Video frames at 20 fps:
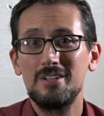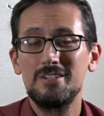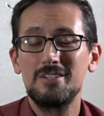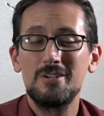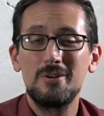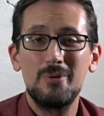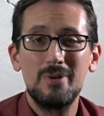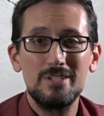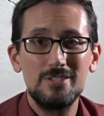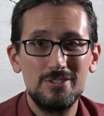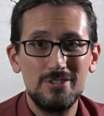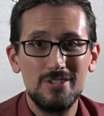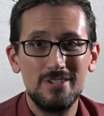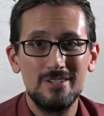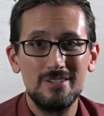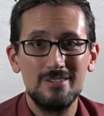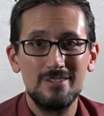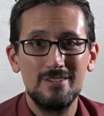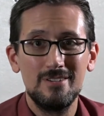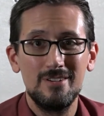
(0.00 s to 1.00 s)
into
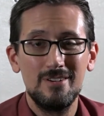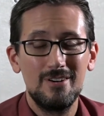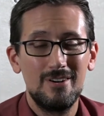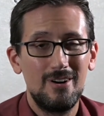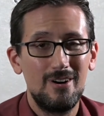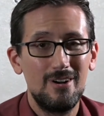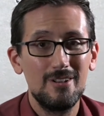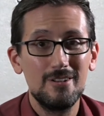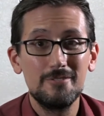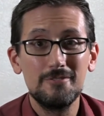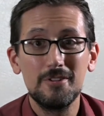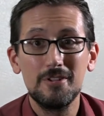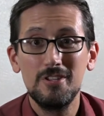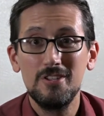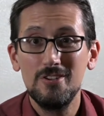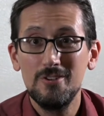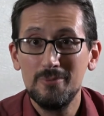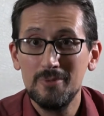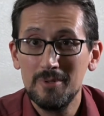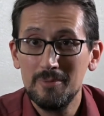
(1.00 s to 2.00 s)
question all of the
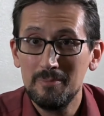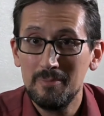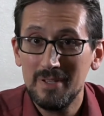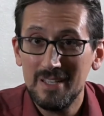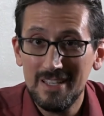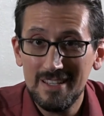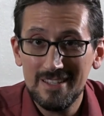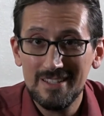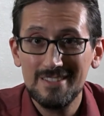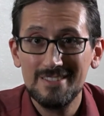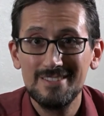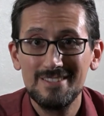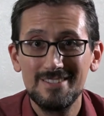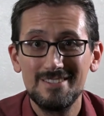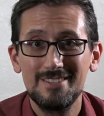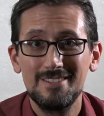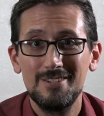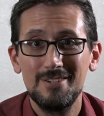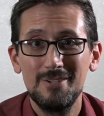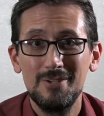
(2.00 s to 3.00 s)
human beings
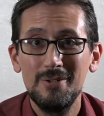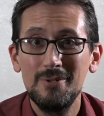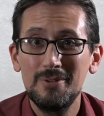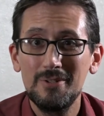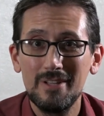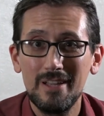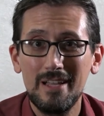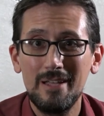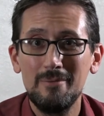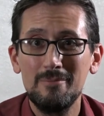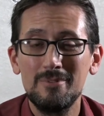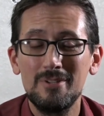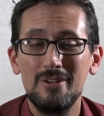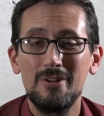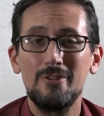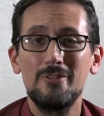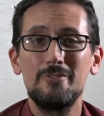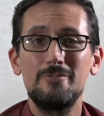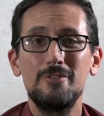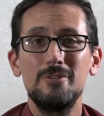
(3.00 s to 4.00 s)
who claim to
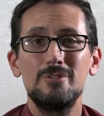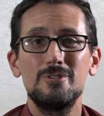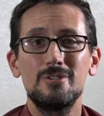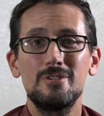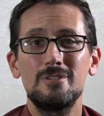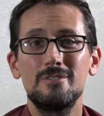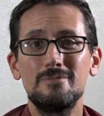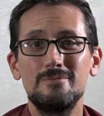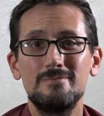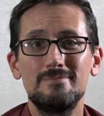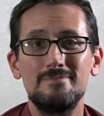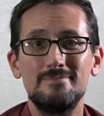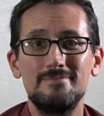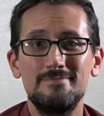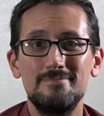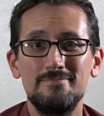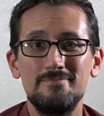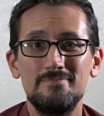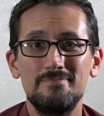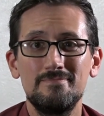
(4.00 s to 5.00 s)
know the future?
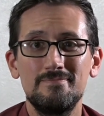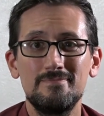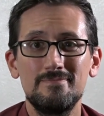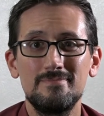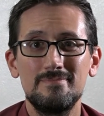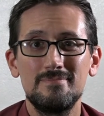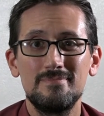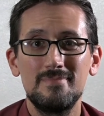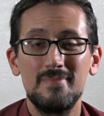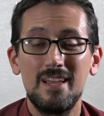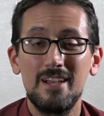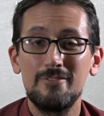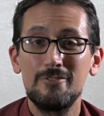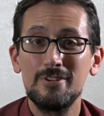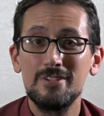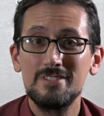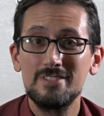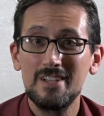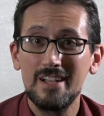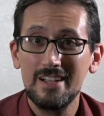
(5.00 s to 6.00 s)
Every
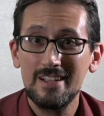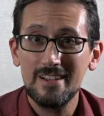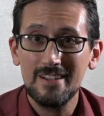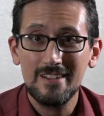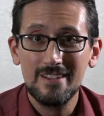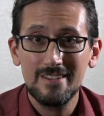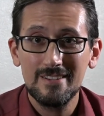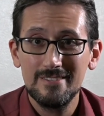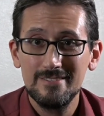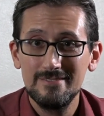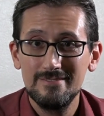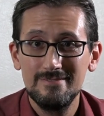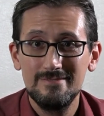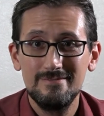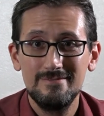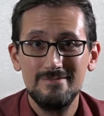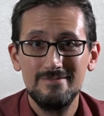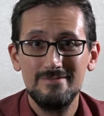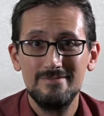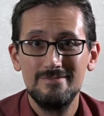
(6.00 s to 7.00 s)
psychic?
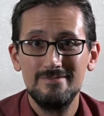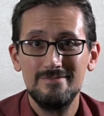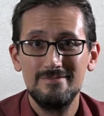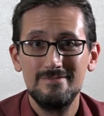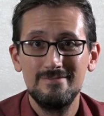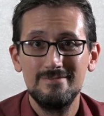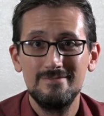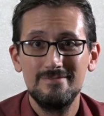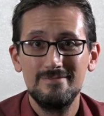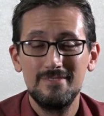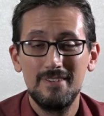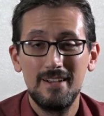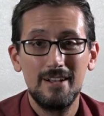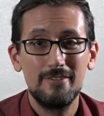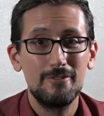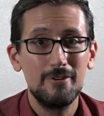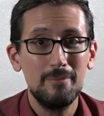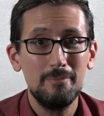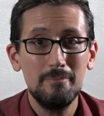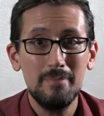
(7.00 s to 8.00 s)

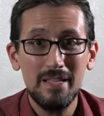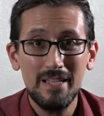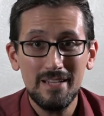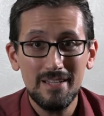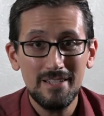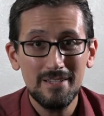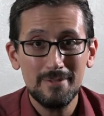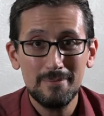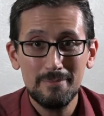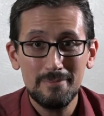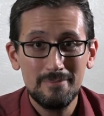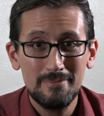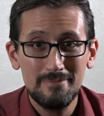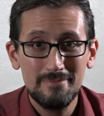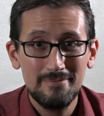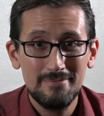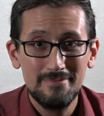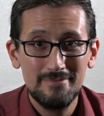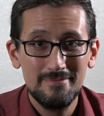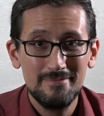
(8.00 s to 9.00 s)
Every medium?
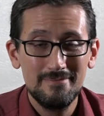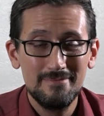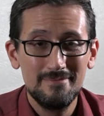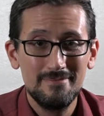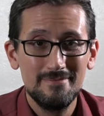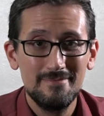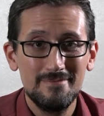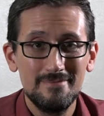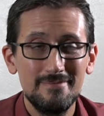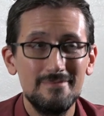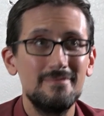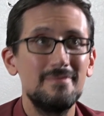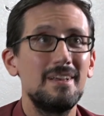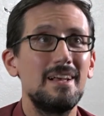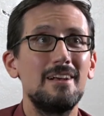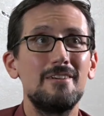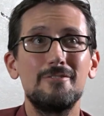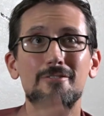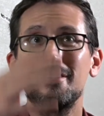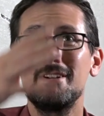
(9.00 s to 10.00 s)

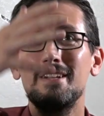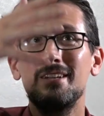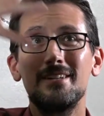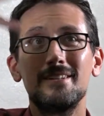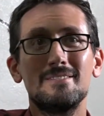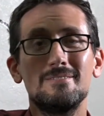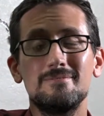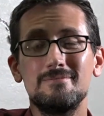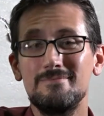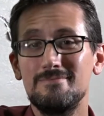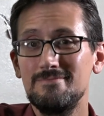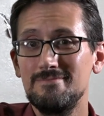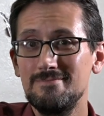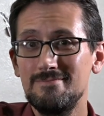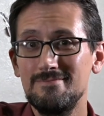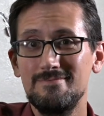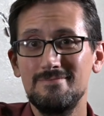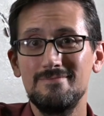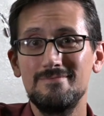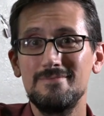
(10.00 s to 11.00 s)
Every
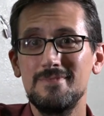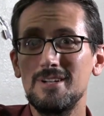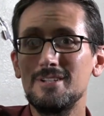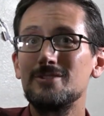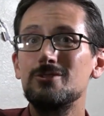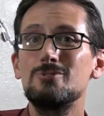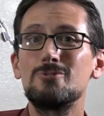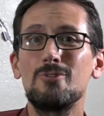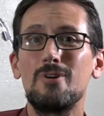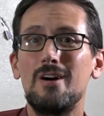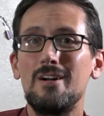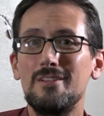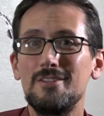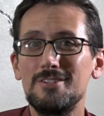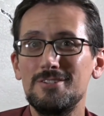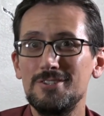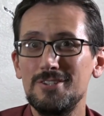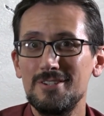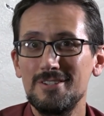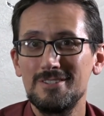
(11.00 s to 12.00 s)

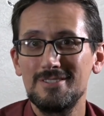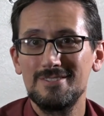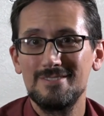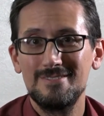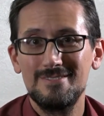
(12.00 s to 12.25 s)
astrologer?